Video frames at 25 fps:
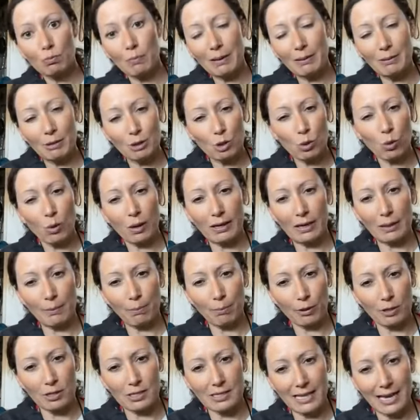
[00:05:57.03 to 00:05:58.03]
maybe
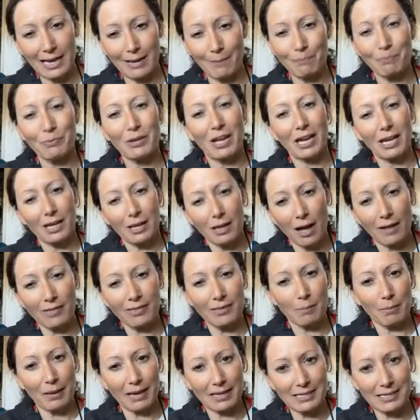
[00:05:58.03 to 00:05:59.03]
20%
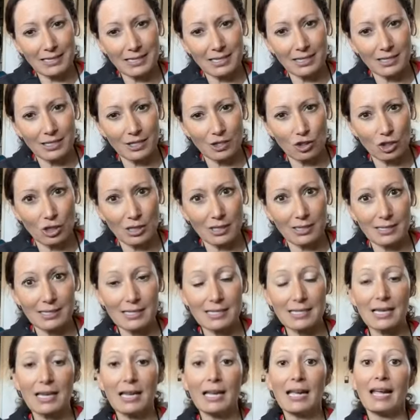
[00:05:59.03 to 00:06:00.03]
not the best
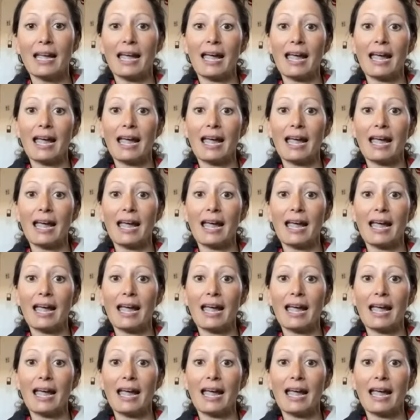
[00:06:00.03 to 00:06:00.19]
decisions.